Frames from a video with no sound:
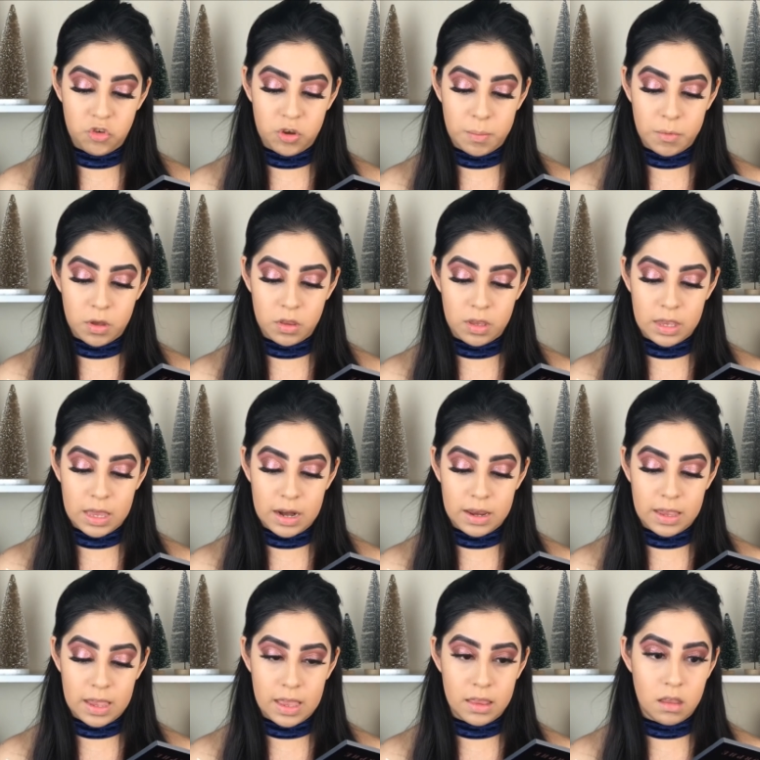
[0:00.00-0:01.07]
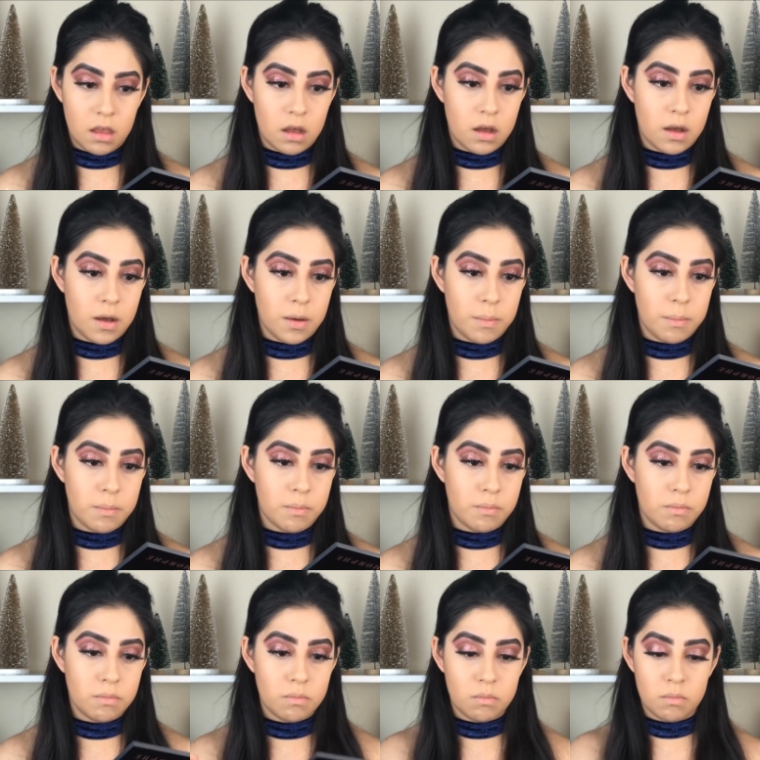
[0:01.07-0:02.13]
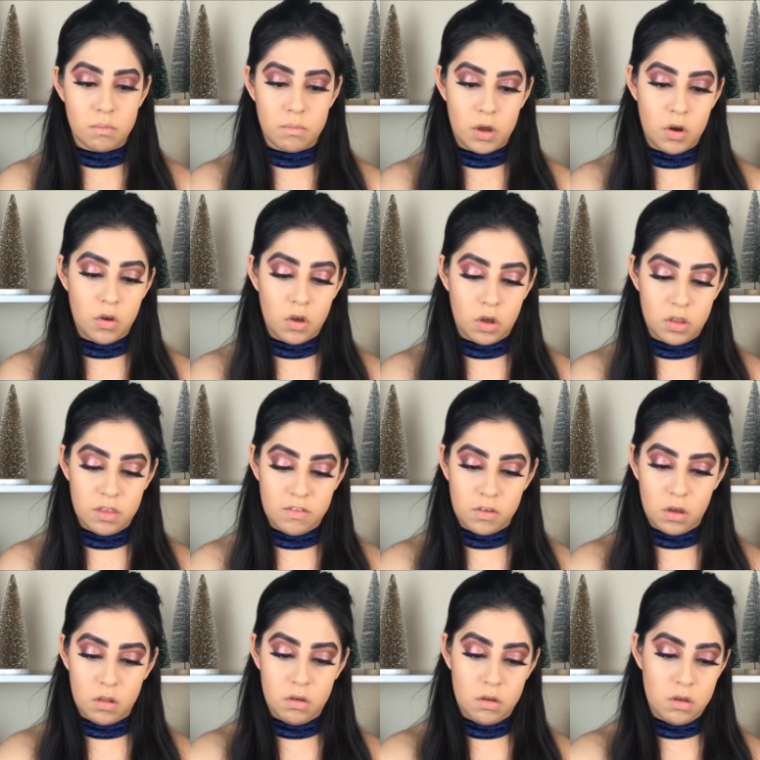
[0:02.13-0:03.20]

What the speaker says: I'm gonna get again, what do you call this color?